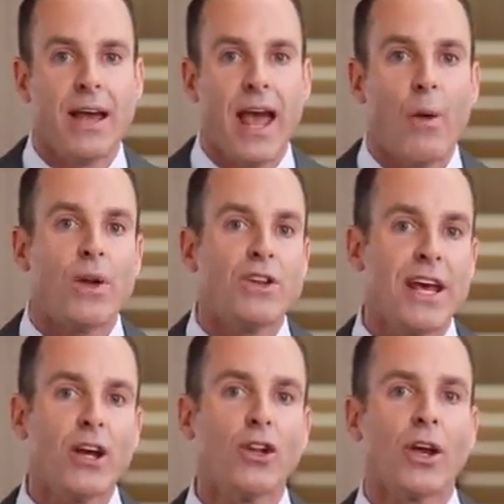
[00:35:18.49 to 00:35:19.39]
And when you
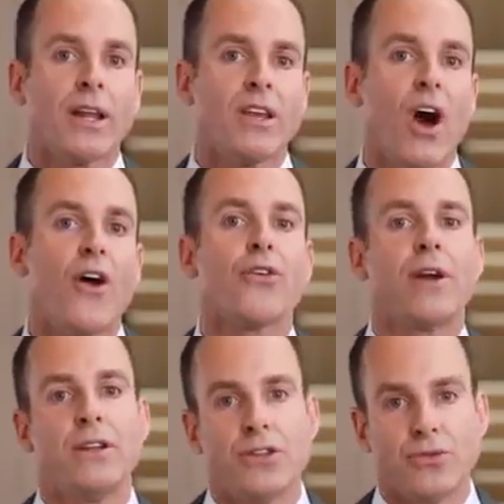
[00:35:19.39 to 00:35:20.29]
take a look at the other
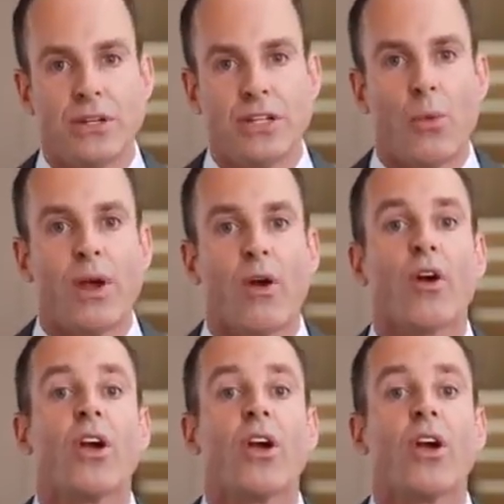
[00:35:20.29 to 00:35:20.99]
industries that we are